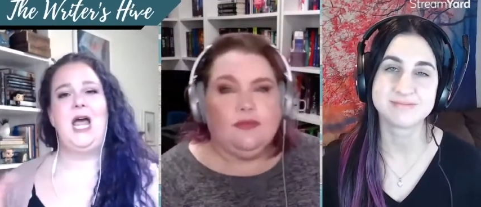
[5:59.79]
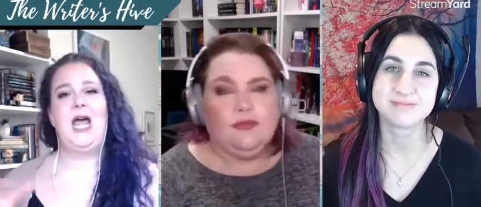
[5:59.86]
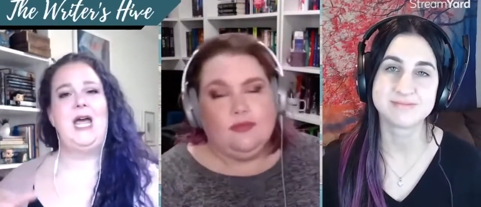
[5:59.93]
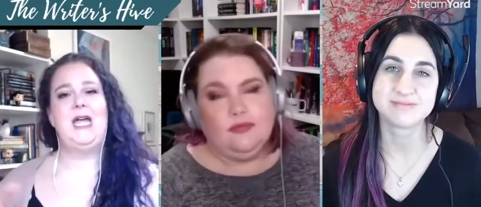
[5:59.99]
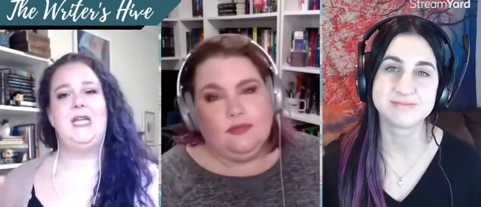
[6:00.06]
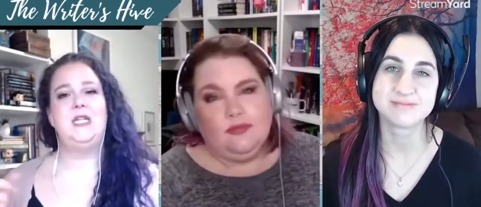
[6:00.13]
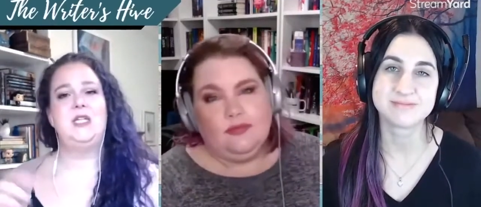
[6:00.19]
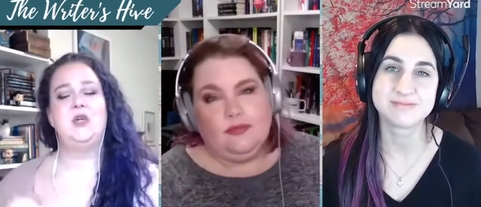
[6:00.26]

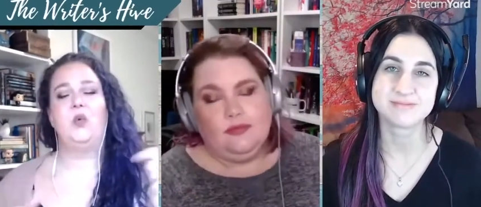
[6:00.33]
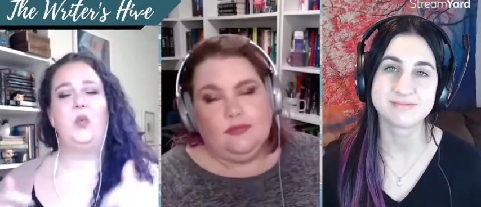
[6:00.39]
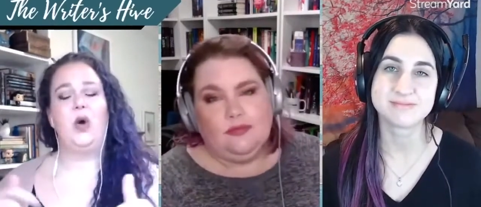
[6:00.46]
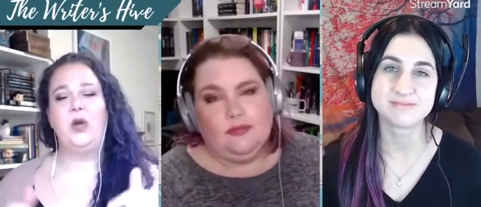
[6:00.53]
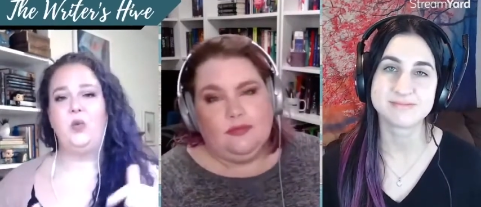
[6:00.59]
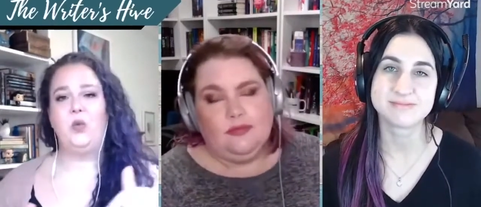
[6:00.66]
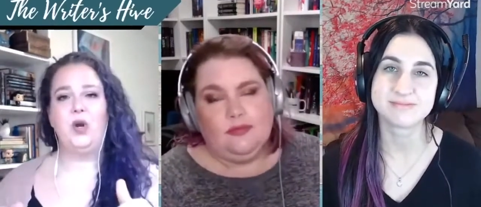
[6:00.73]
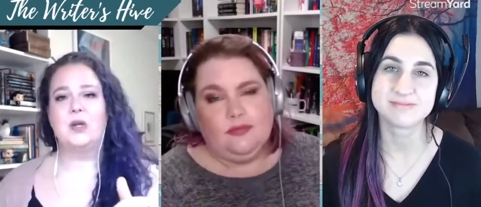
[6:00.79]
Speaker 1: and
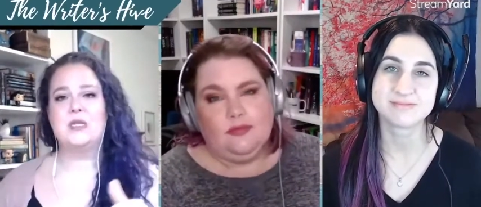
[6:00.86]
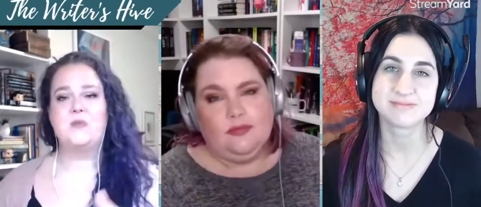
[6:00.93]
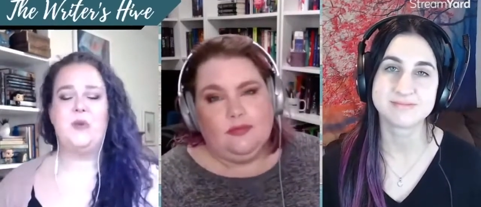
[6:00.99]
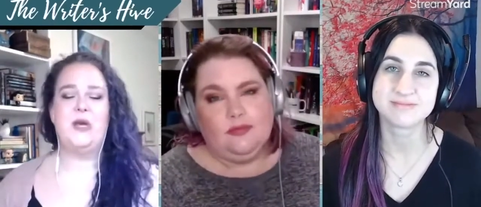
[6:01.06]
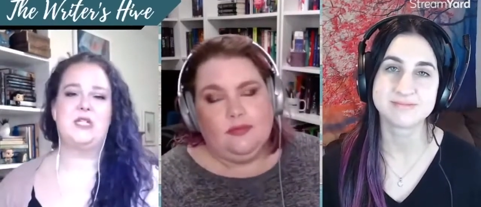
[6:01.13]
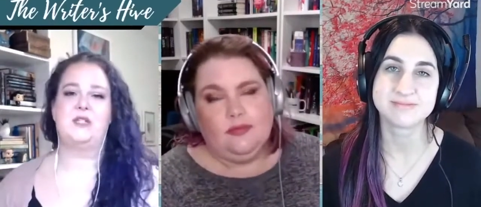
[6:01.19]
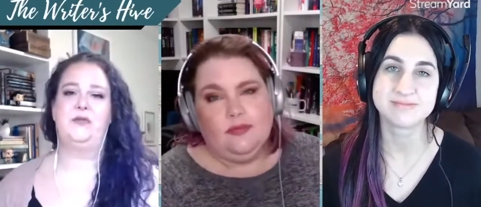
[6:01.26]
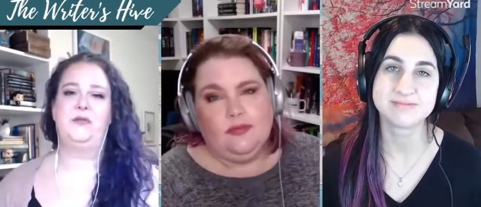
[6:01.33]
what works
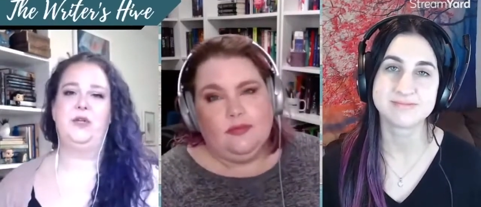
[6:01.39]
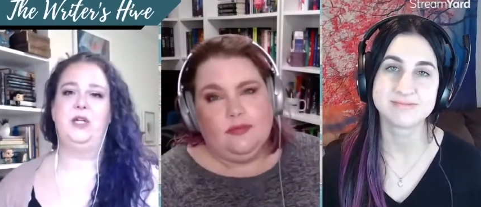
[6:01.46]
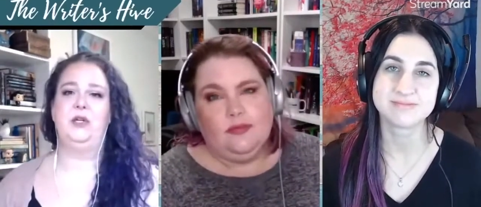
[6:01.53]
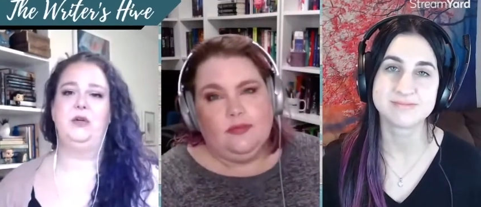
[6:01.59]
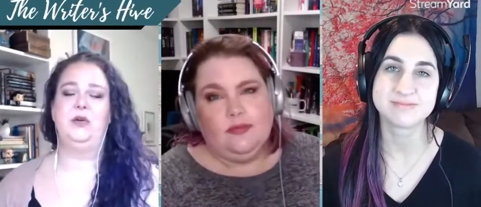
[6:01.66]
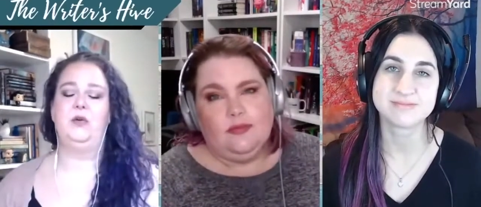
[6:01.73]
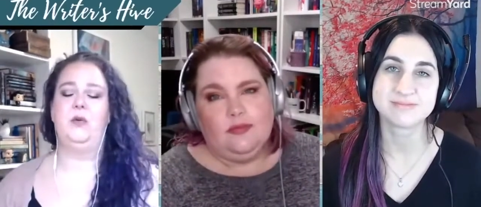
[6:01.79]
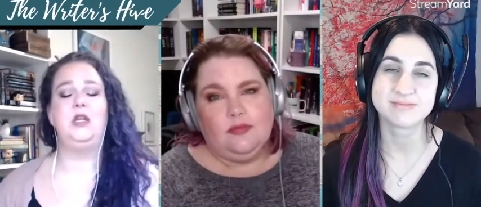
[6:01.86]
best for
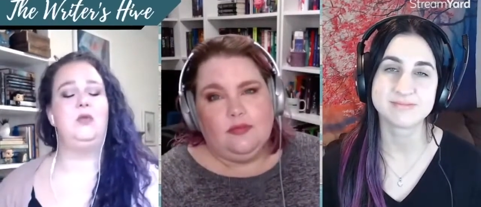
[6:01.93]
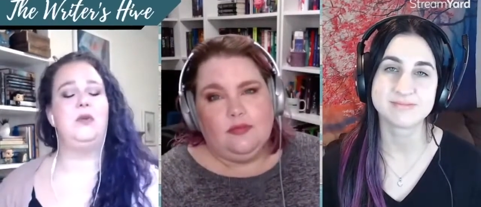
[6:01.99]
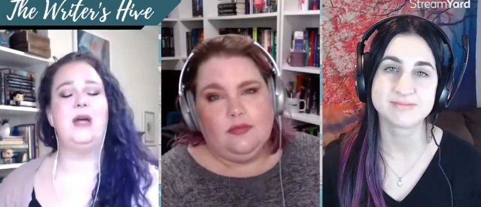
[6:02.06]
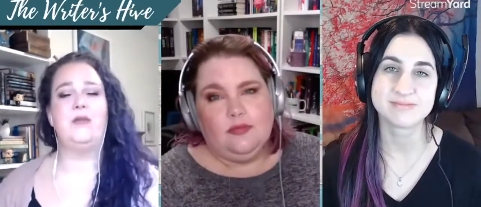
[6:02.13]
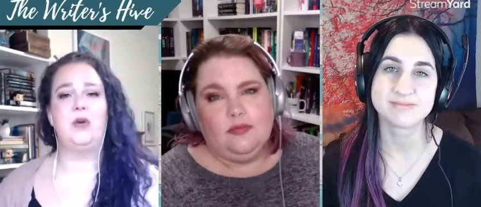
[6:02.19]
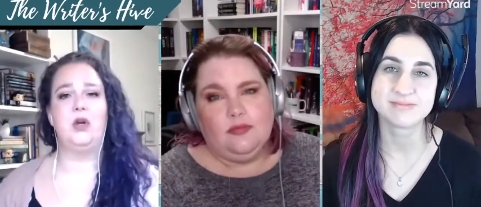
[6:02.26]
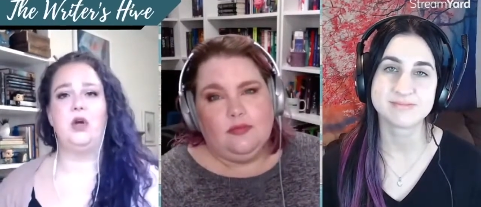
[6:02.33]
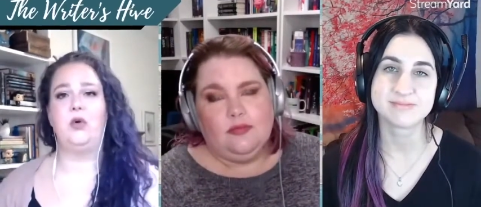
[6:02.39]
you. You
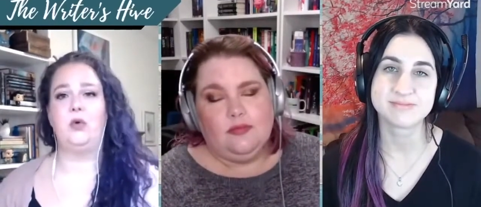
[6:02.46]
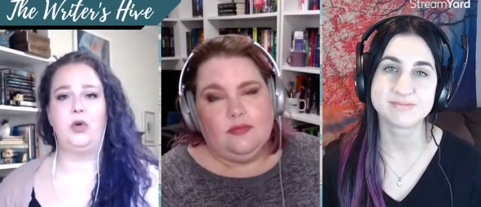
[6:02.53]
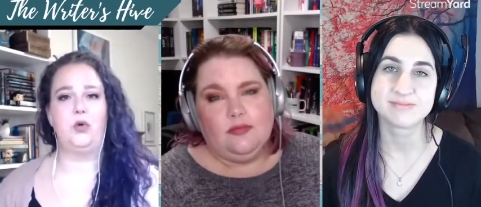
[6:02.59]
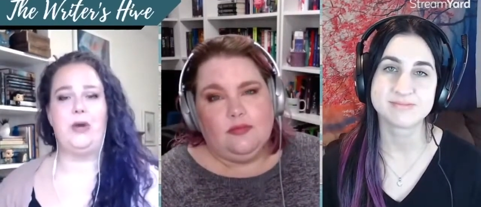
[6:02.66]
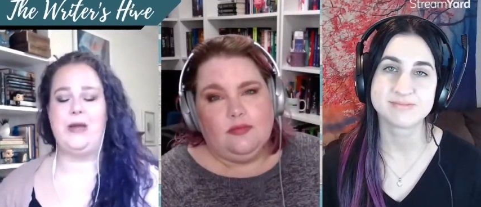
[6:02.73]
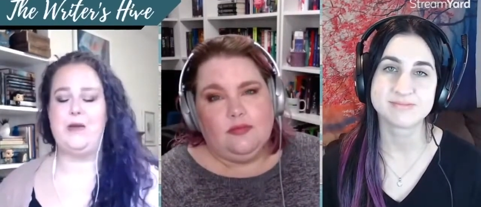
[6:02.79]
never know who